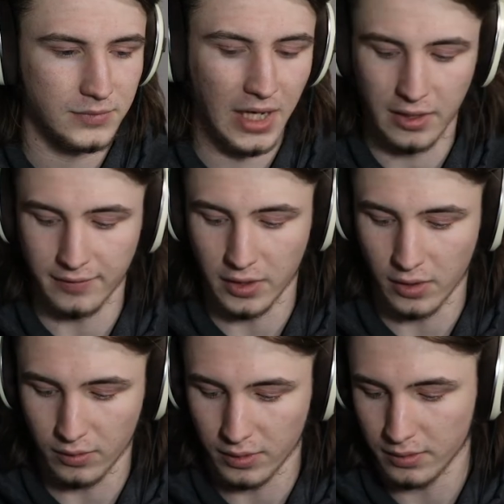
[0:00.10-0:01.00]
I don't even
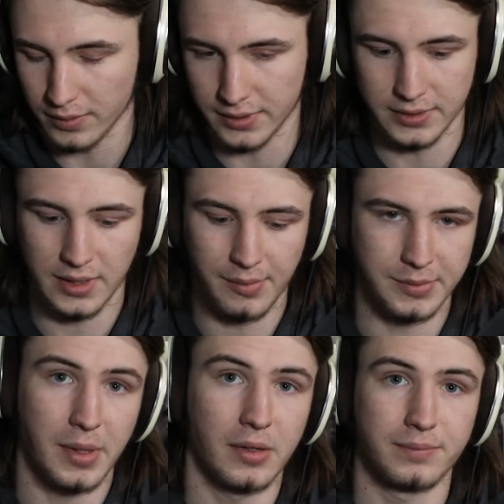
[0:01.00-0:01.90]
know what this game is
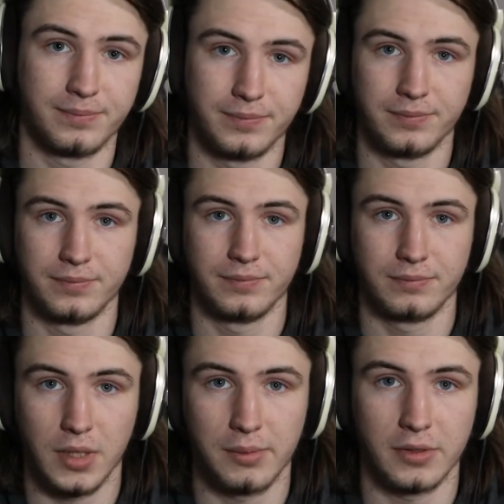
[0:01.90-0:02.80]
about.
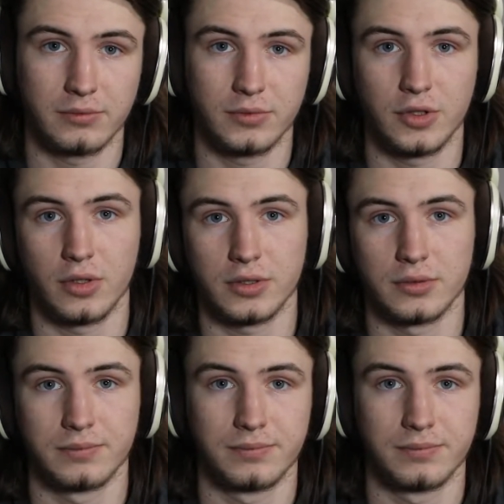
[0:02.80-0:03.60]
Probably about sharks.